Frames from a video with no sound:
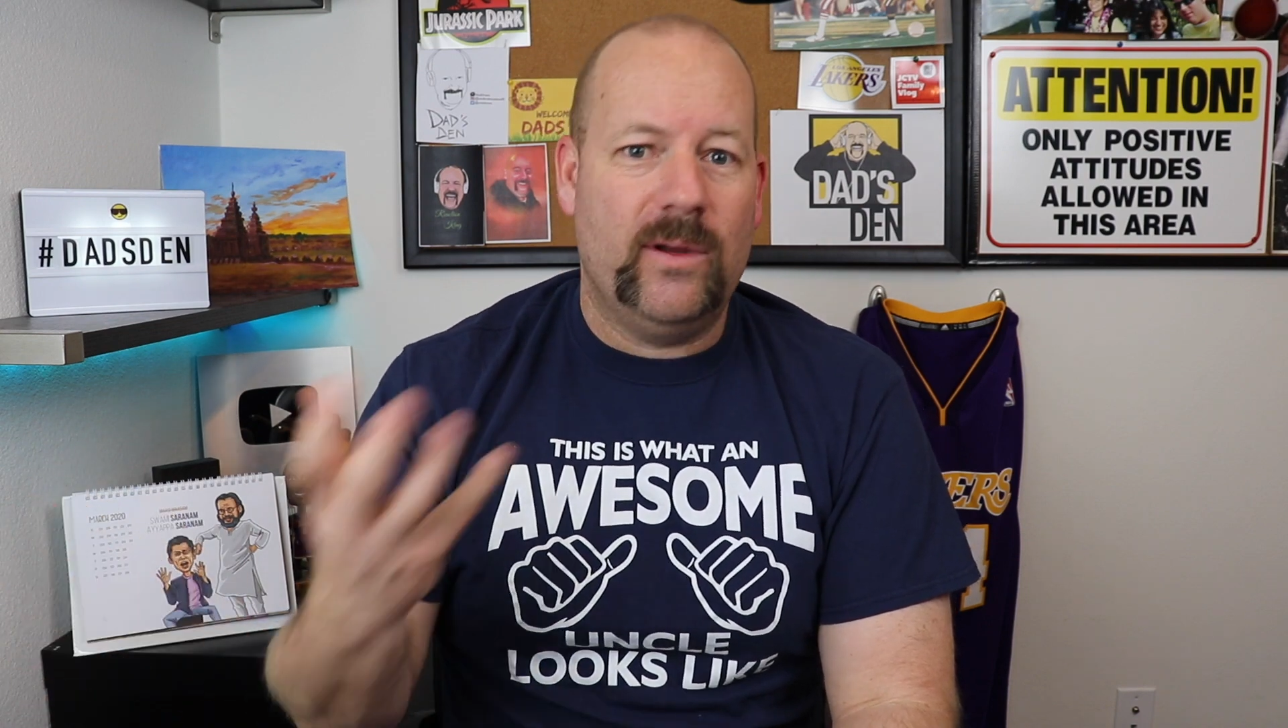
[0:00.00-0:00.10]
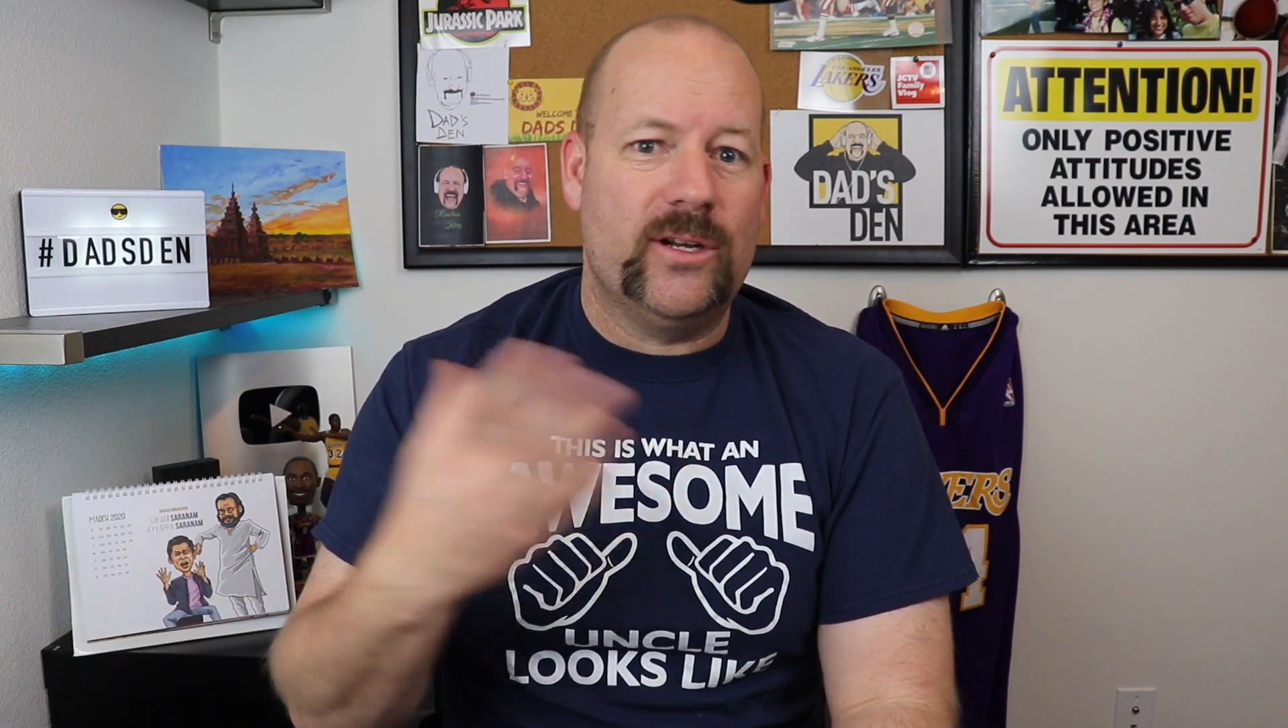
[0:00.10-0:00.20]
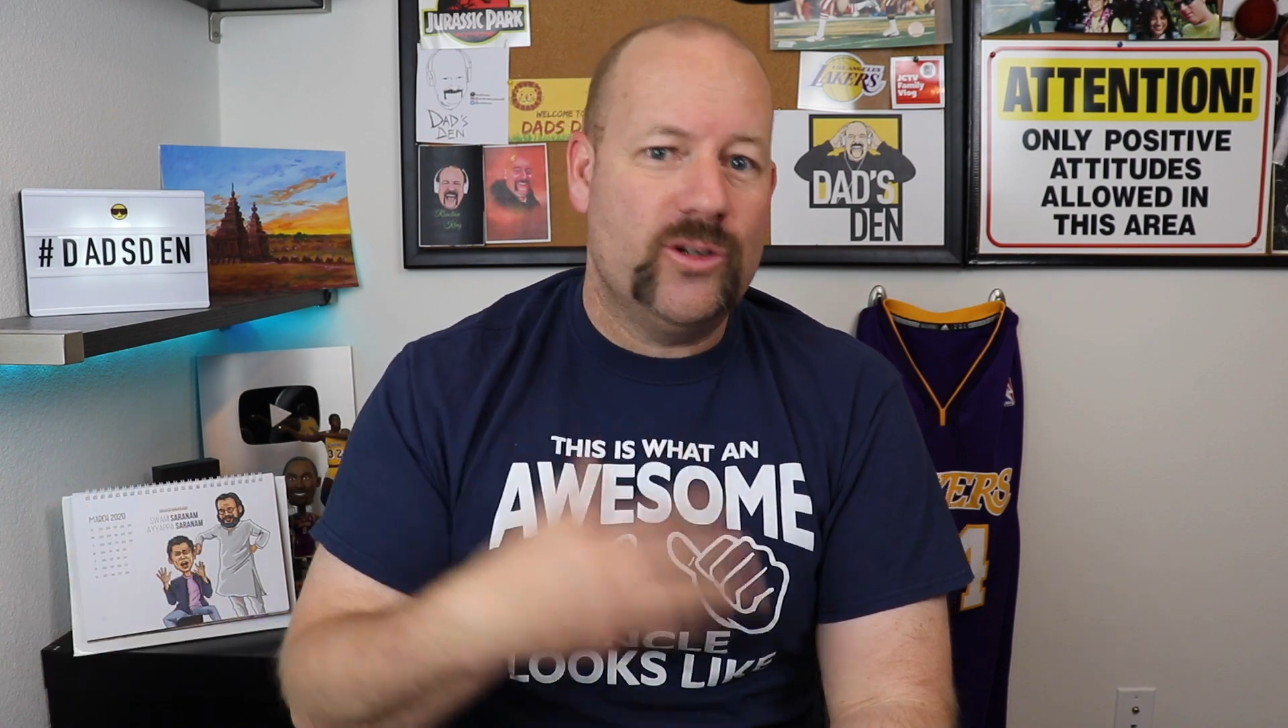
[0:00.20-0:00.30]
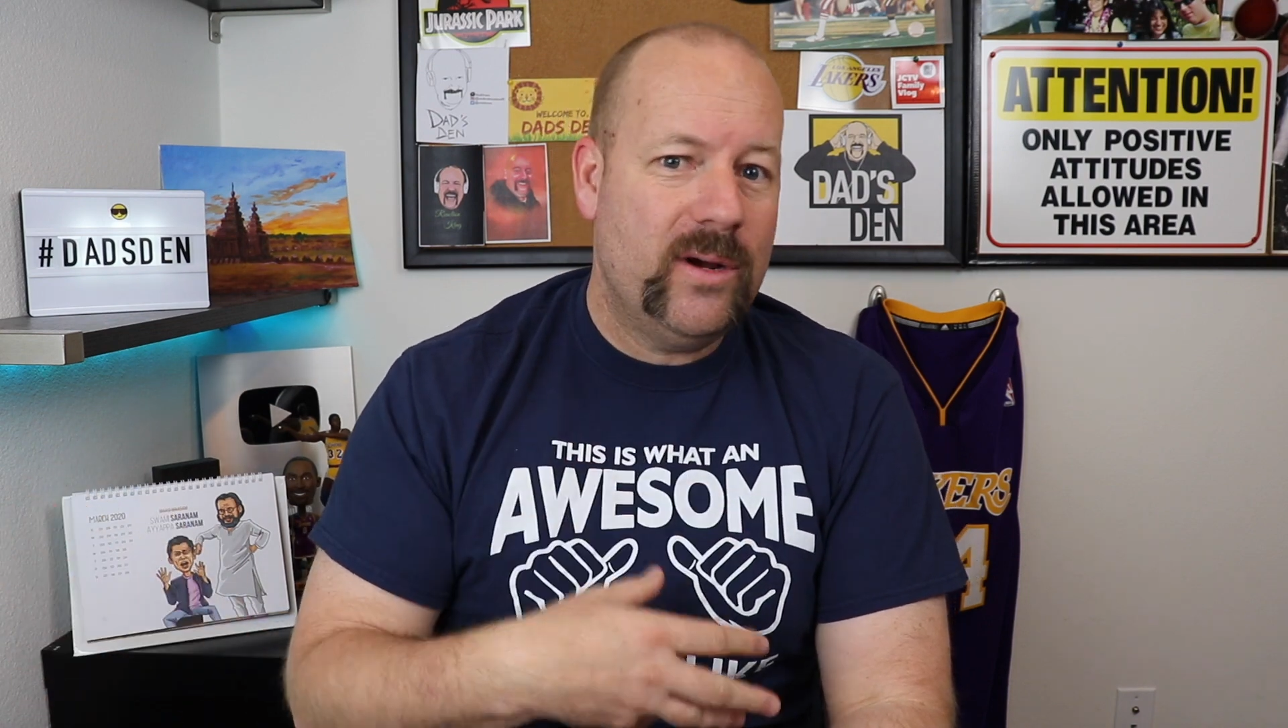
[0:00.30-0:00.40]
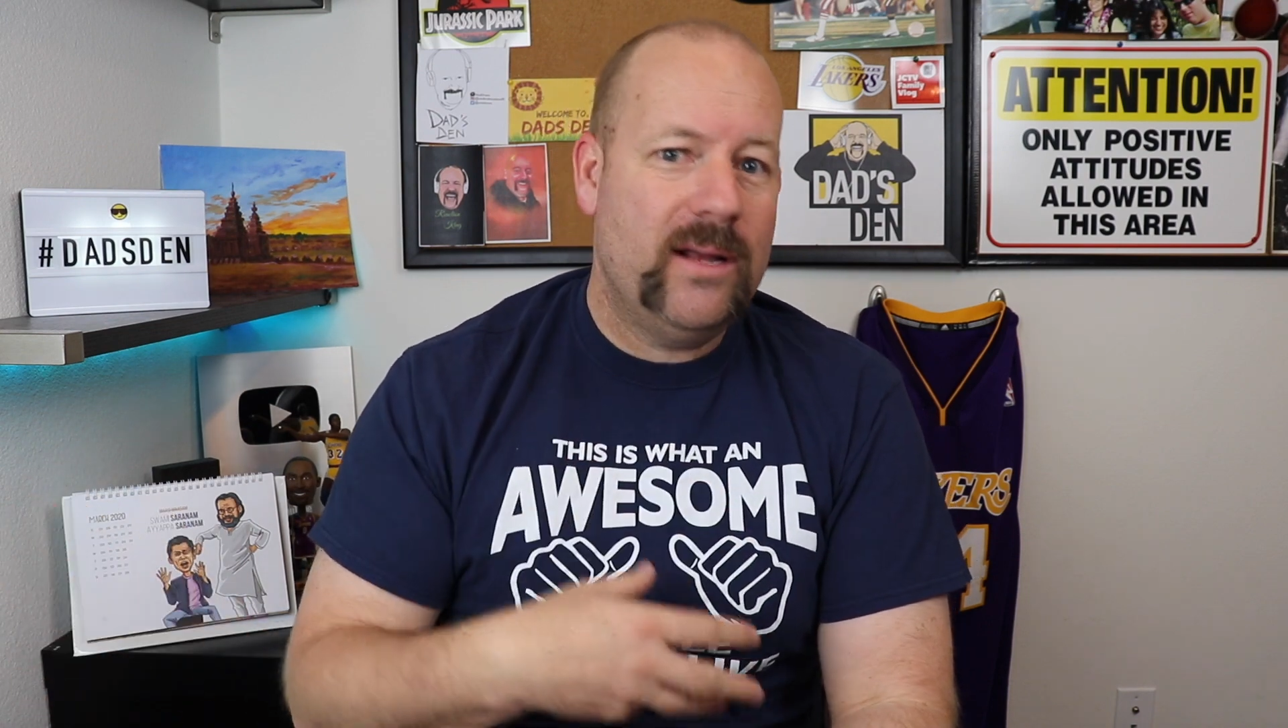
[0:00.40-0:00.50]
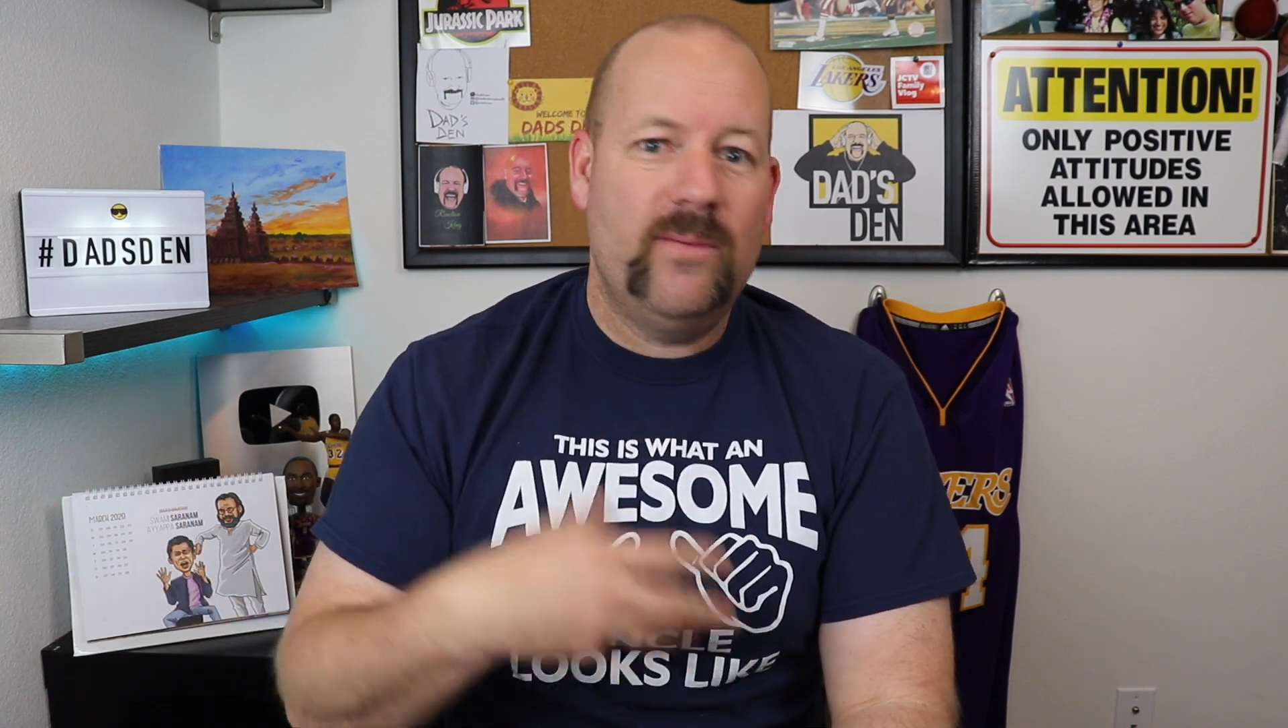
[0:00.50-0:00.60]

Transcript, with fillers: We enjoyed